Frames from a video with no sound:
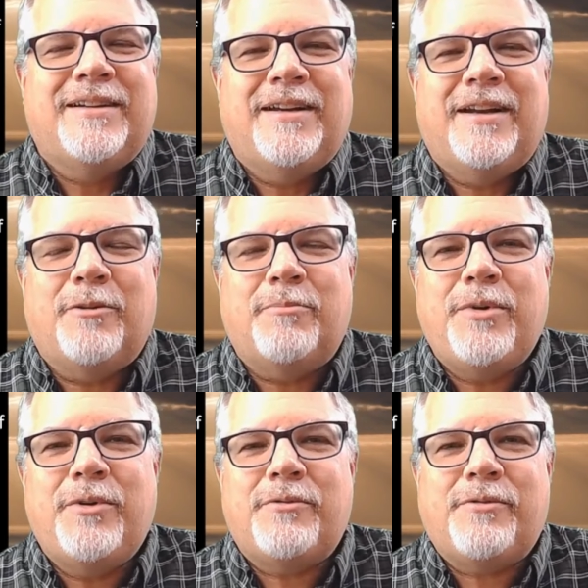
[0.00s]
and how
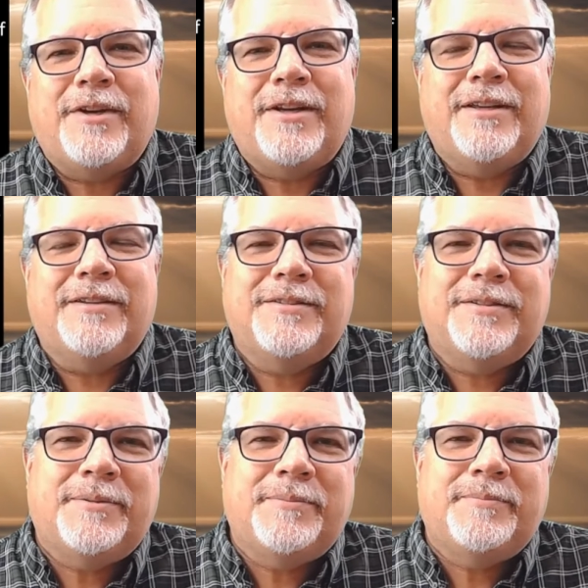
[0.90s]
beautiful it is,
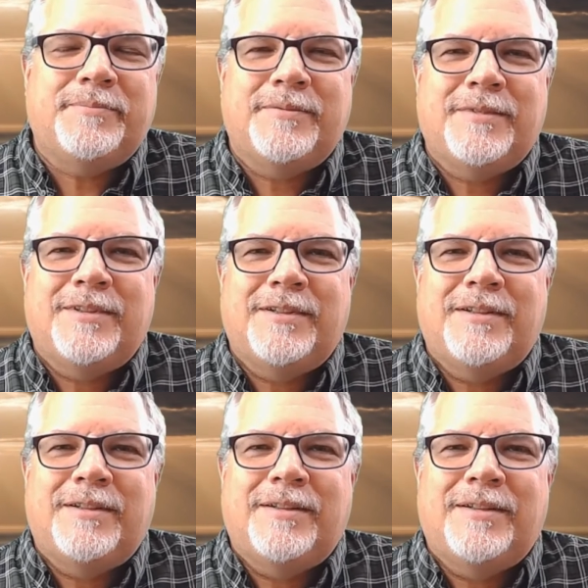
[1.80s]

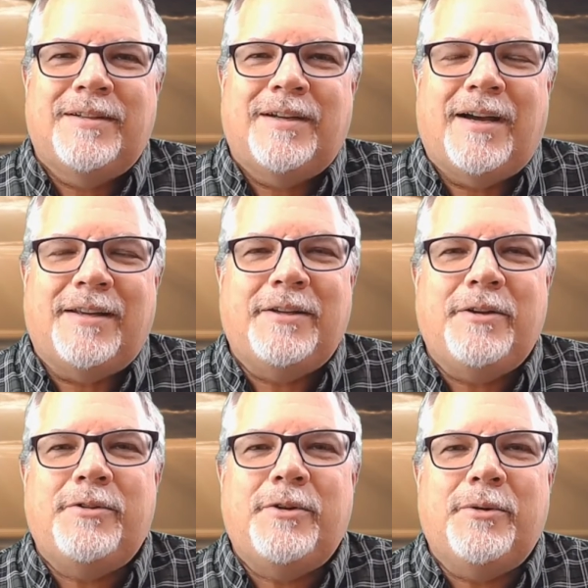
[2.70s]
I
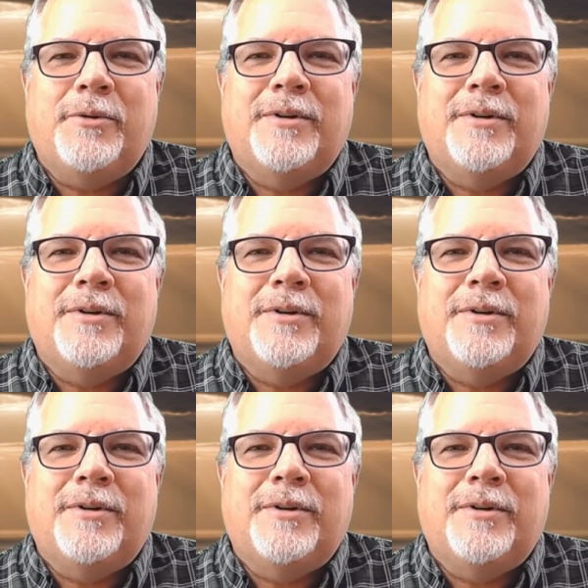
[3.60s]
leave you